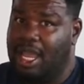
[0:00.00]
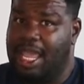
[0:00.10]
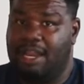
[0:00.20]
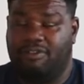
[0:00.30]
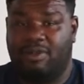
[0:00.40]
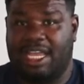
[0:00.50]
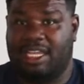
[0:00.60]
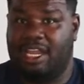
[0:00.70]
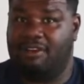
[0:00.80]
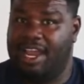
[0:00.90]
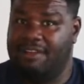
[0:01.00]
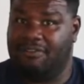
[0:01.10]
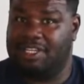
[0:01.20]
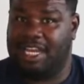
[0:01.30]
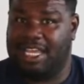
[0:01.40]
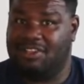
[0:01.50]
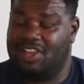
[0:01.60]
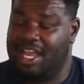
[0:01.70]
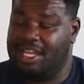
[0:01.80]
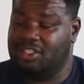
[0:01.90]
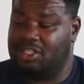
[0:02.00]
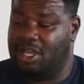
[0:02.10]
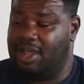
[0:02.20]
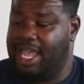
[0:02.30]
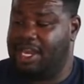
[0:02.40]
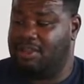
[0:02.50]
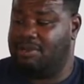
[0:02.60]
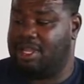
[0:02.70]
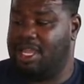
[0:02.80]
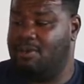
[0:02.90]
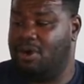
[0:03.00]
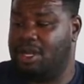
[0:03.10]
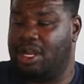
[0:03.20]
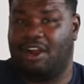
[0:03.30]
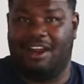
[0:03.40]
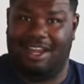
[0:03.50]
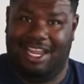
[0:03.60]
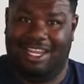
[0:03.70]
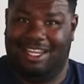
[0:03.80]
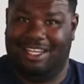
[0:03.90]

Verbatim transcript: And if you would like to get credit for today's challenge, go ahead and use the keyword gardening.